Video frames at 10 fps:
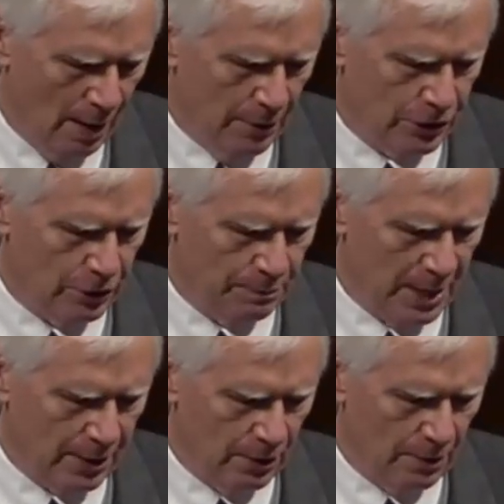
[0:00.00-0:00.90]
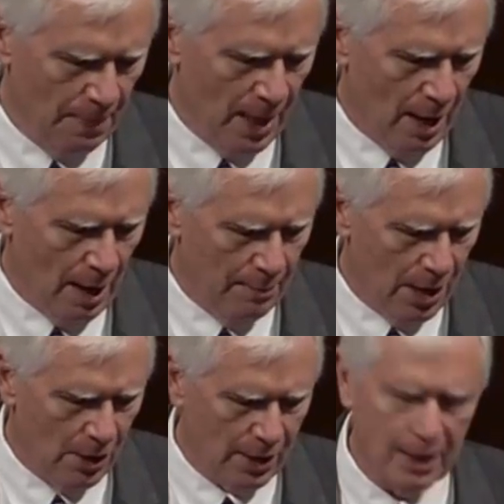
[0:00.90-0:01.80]
Mr. Speaker,
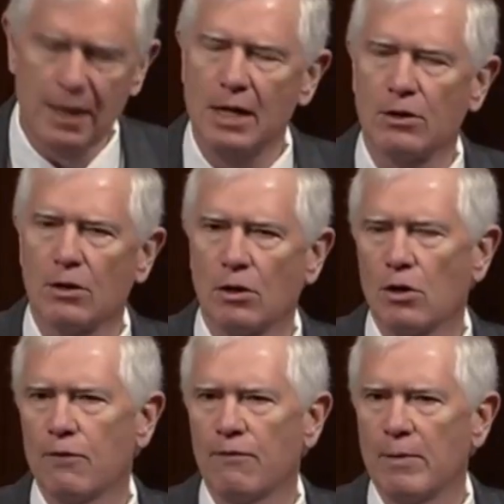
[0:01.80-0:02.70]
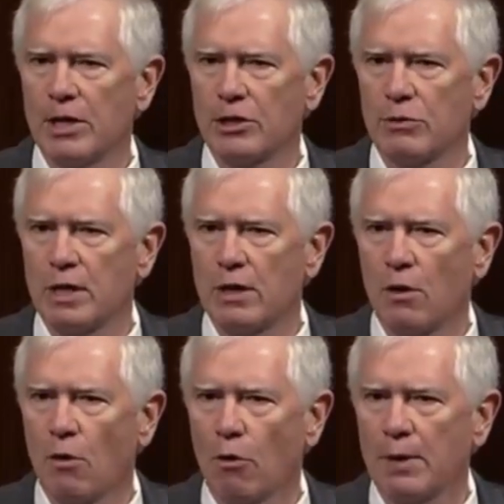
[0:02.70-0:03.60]
America can either learn from history
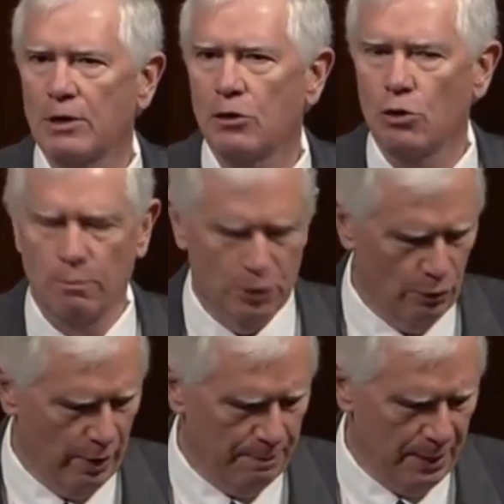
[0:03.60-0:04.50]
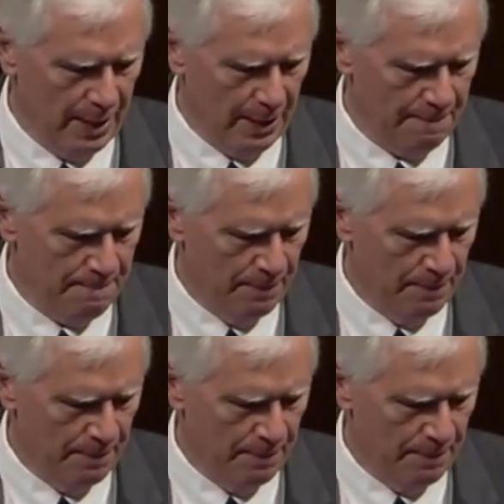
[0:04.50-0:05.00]
or be doomed to repeat it.